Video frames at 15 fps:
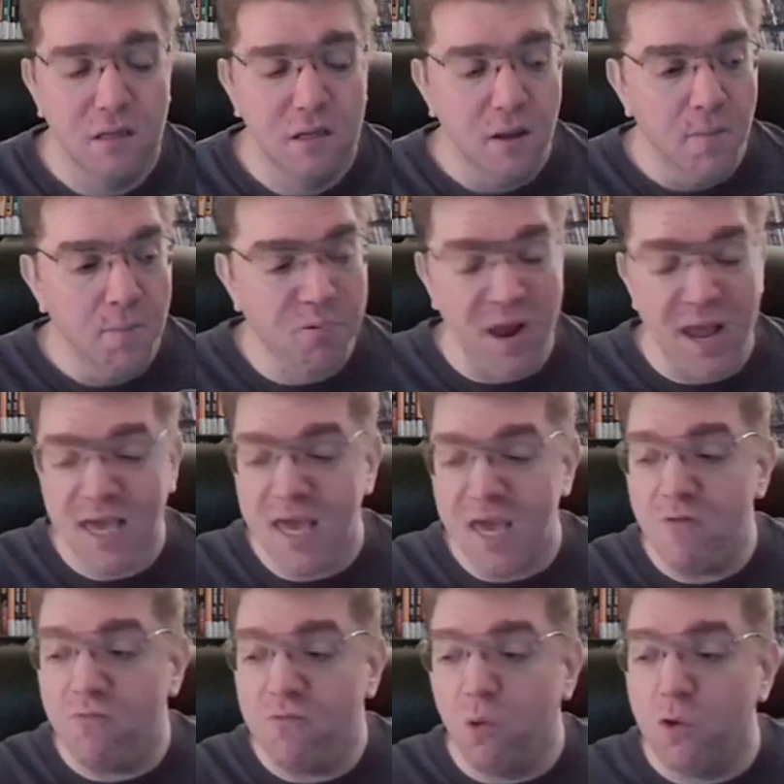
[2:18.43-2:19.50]

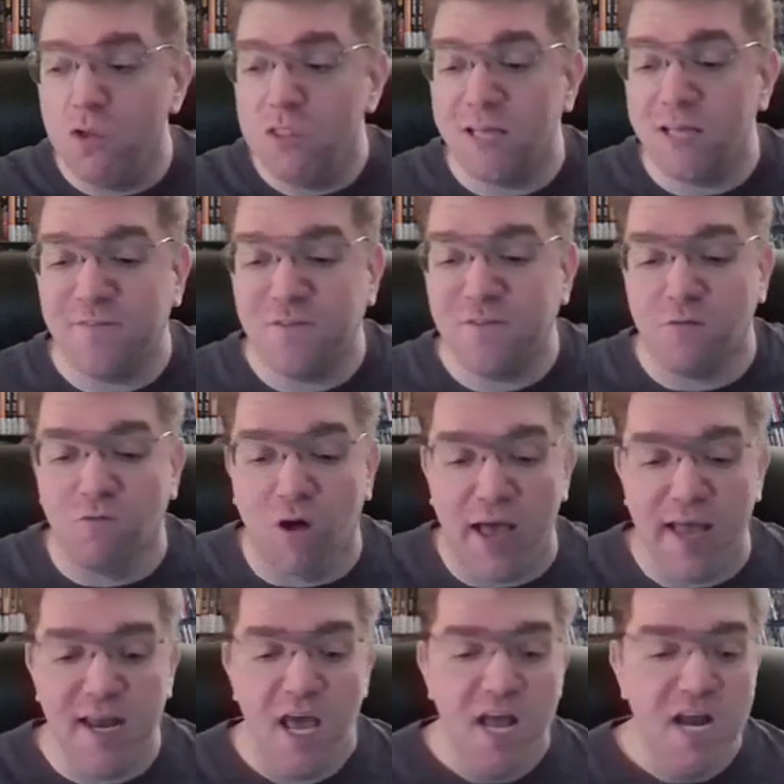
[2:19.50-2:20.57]
Breaking rules left and right.